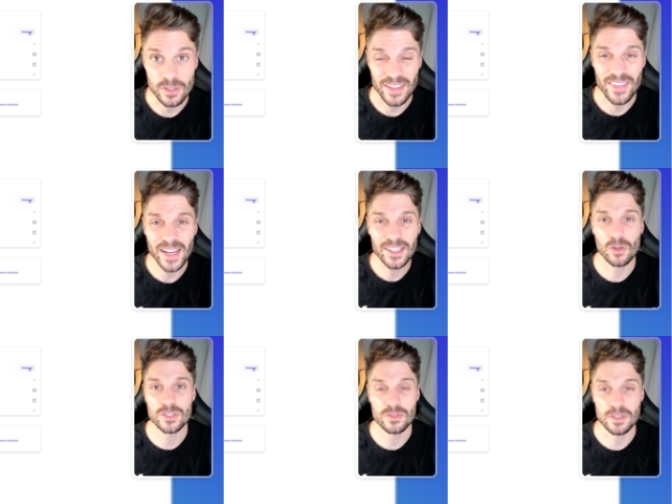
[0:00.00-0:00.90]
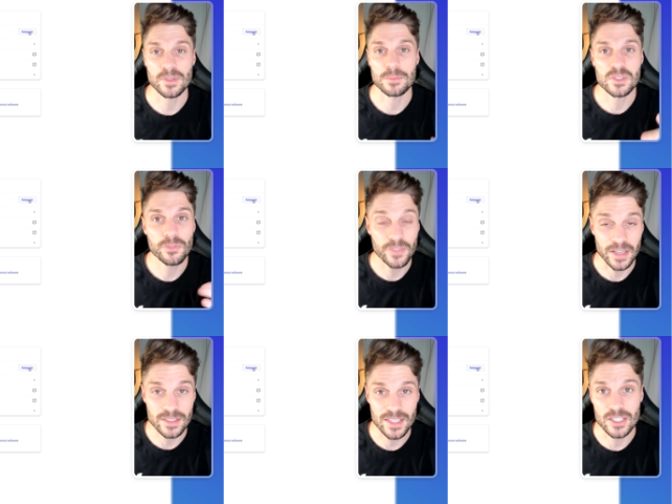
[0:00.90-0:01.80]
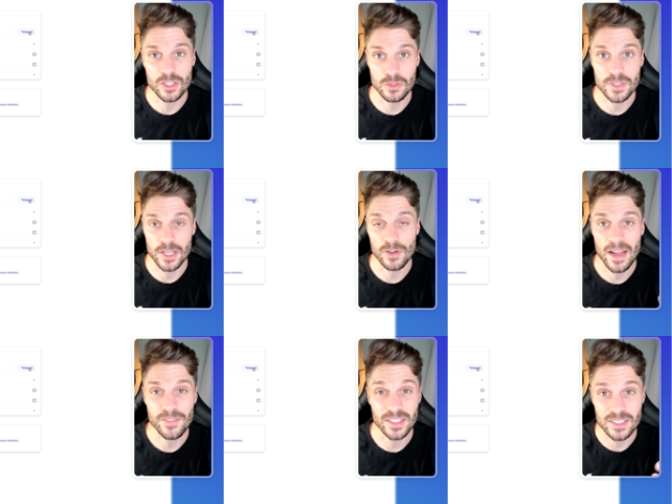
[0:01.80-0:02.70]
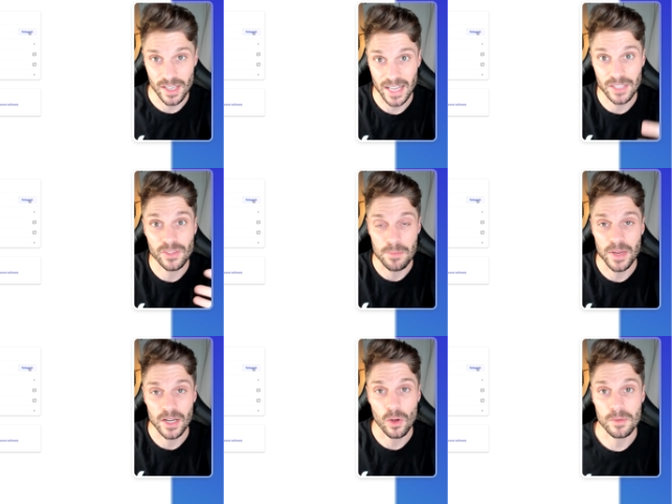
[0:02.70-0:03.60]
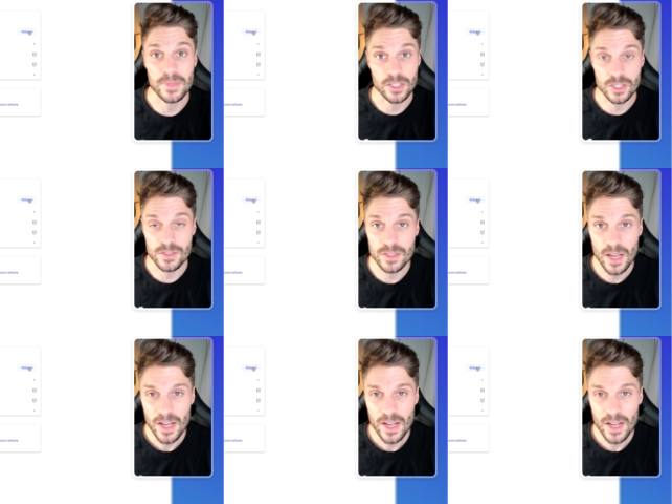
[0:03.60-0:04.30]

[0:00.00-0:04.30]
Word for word: And that can also sometimes fix issues that you're having inside ActiveCampaign automations.